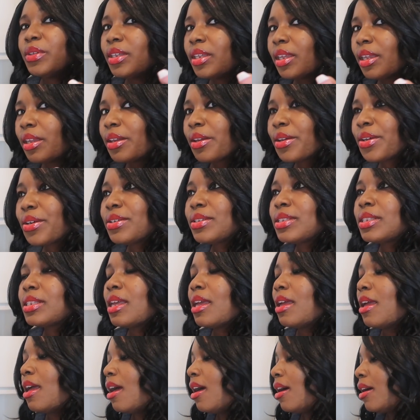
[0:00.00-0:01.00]
the years.
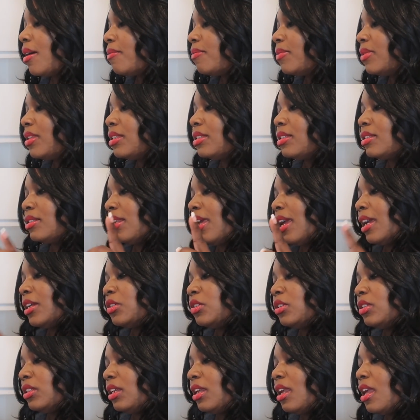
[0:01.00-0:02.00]
This is
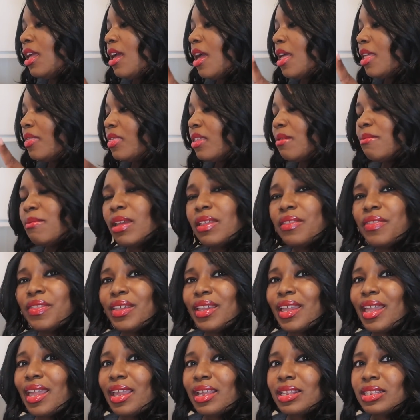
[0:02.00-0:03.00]
actually the
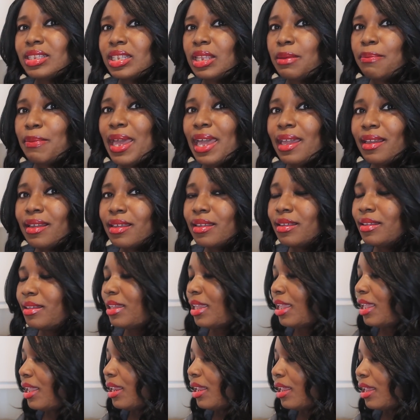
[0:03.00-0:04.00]
Method Anti-Bac,
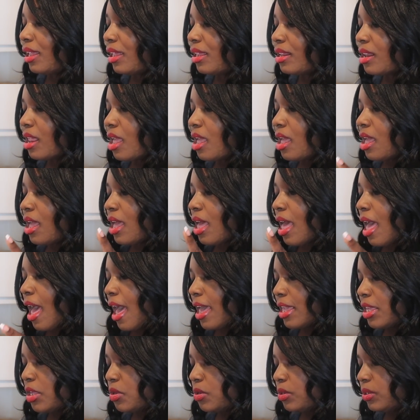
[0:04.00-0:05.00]
and
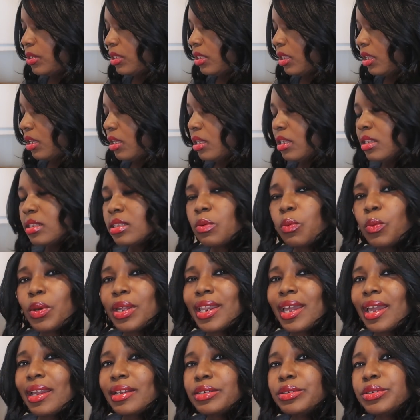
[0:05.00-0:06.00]
I use this
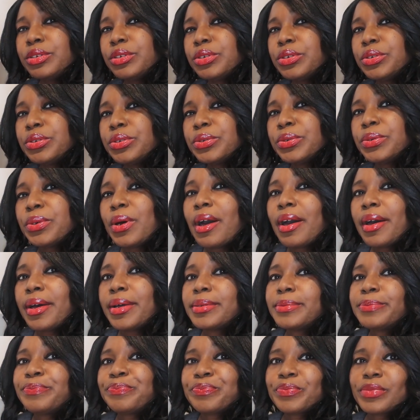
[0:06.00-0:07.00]
when I do
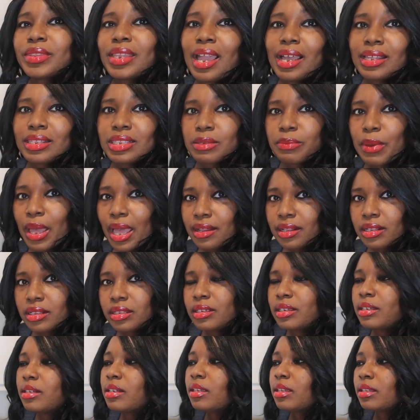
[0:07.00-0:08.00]
not spot
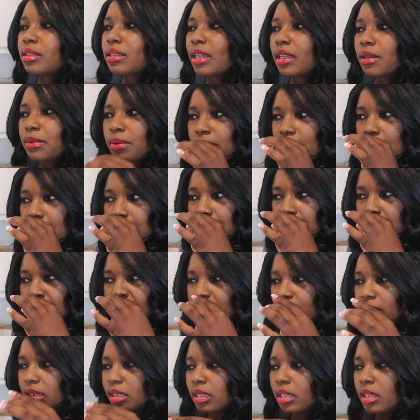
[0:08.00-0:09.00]
cleaning, like when I do
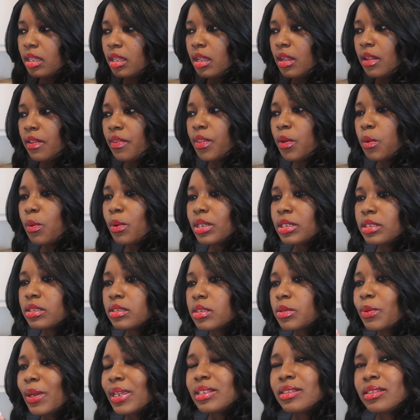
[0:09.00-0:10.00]
like the
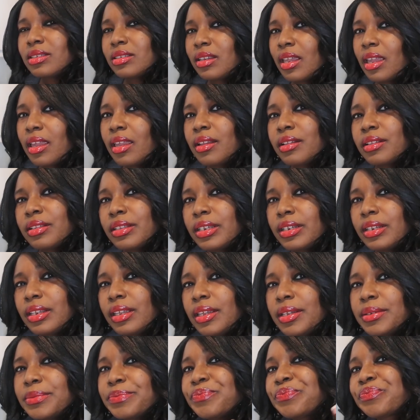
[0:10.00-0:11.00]
twice a day
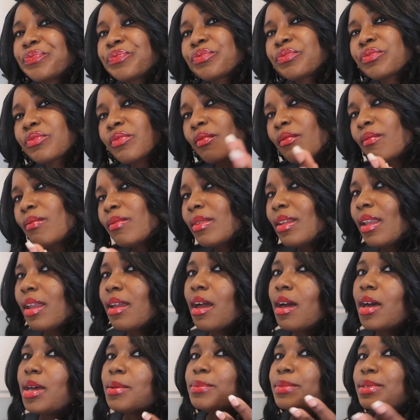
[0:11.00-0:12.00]
cleaning,
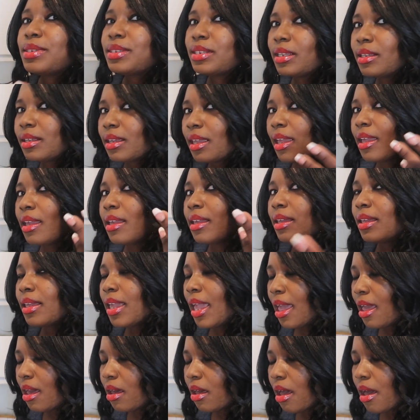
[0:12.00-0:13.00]
sink and
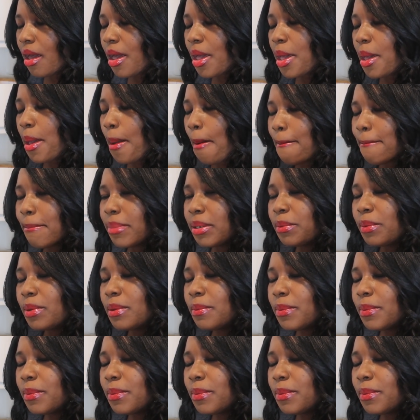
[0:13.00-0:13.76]
counters,